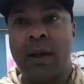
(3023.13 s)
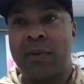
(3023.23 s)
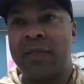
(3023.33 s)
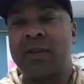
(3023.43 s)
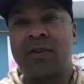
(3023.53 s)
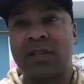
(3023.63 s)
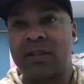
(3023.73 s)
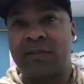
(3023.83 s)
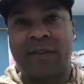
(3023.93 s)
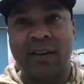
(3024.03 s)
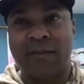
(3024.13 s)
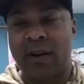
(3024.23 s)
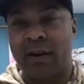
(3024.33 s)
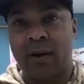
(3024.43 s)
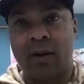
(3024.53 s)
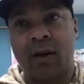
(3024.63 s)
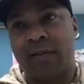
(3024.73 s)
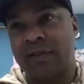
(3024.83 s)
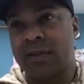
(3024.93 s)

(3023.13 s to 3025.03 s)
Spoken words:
But then you see the 5-iron golfs,